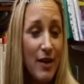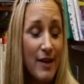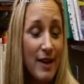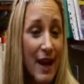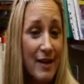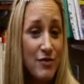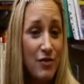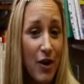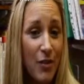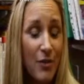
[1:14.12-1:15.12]
in the
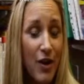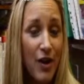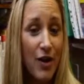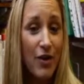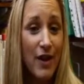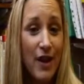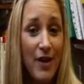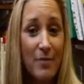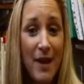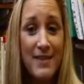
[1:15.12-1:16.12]
classroom, looking
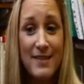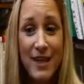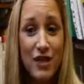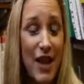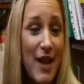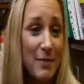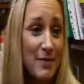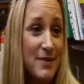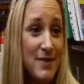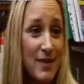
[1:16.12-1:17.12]
at basic
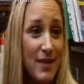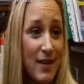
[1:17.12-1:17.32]
shapes